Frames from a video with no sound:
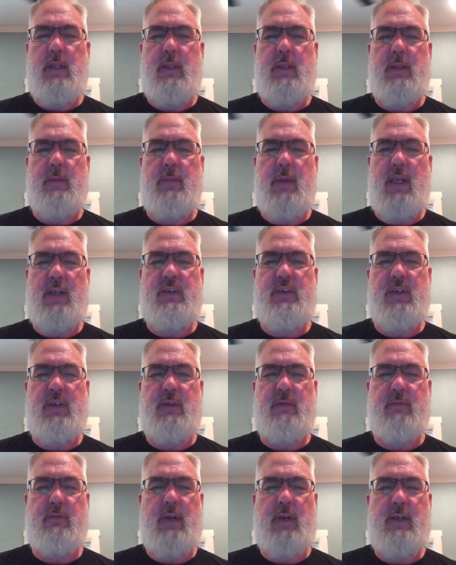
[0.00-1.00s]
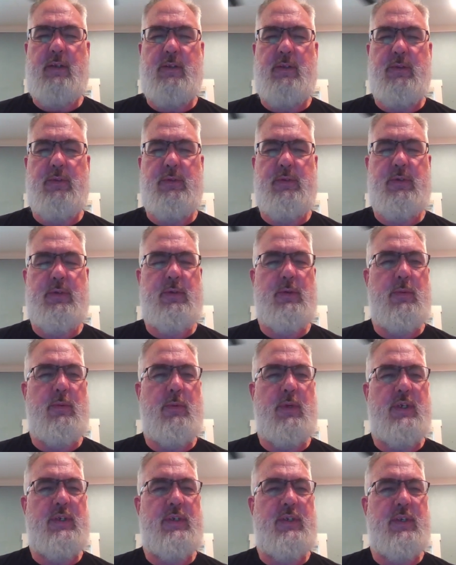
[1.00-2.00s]
The Magic of Recluce,
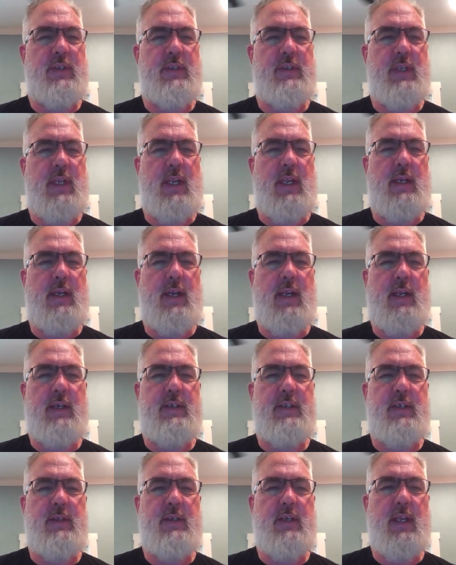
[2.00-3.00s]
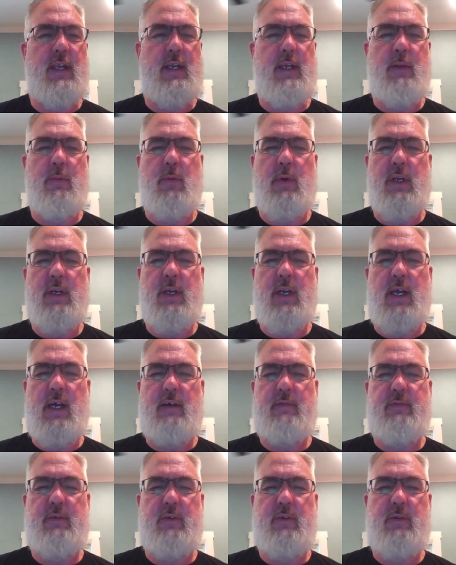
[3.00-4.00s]
which is a 1991
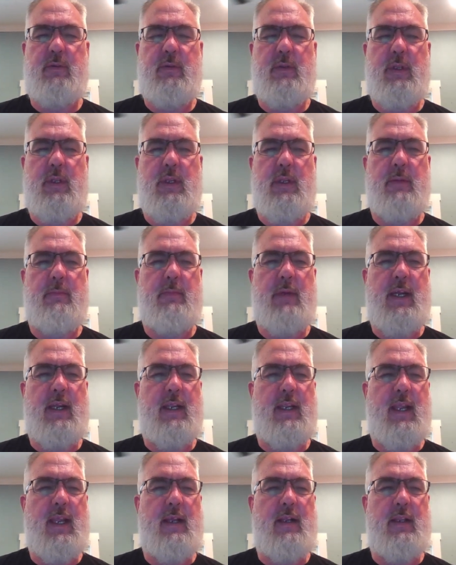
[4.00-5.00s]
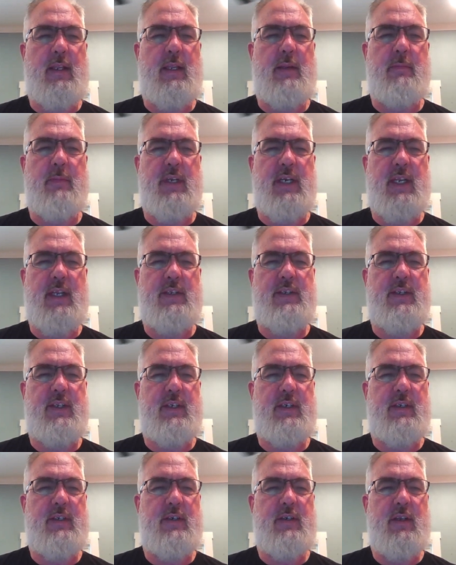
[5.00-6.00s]
novel by
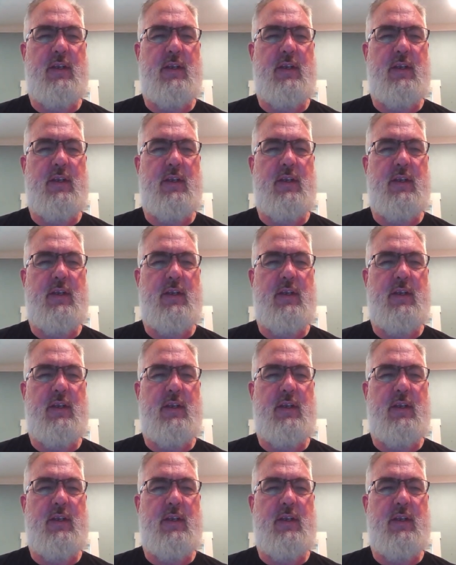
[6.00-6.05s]
Modesitt.